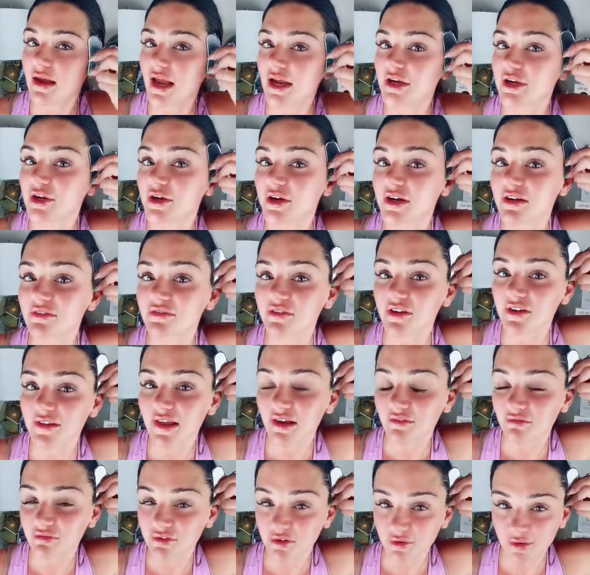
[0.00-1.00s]
and you're gonna feel
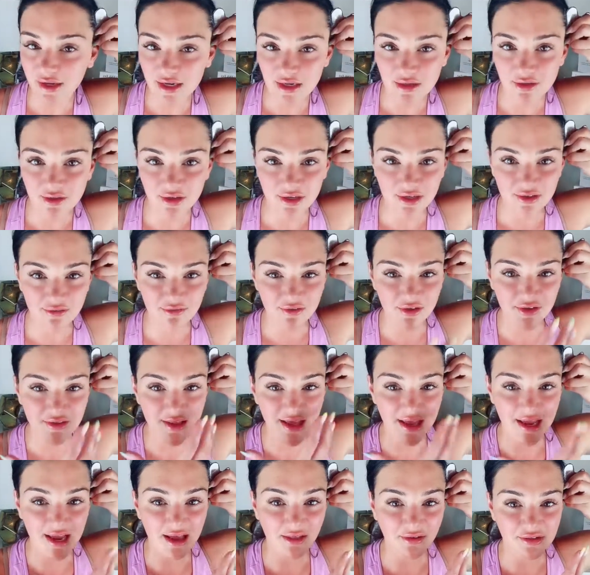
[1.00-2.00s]
that fluid, you're gonna feel
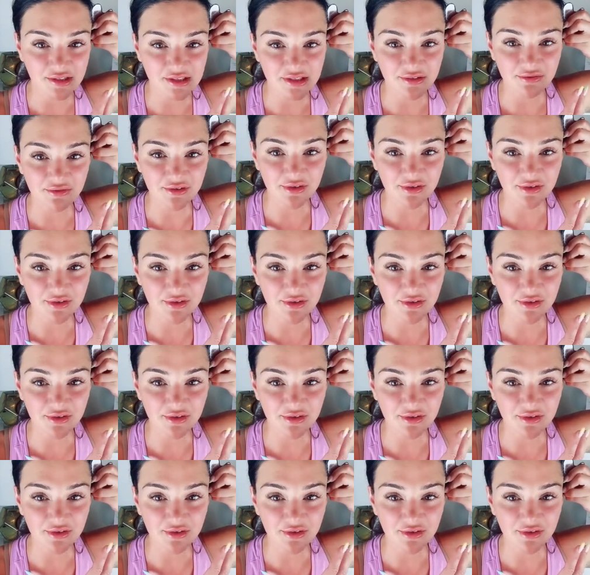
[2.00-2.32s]
that allergy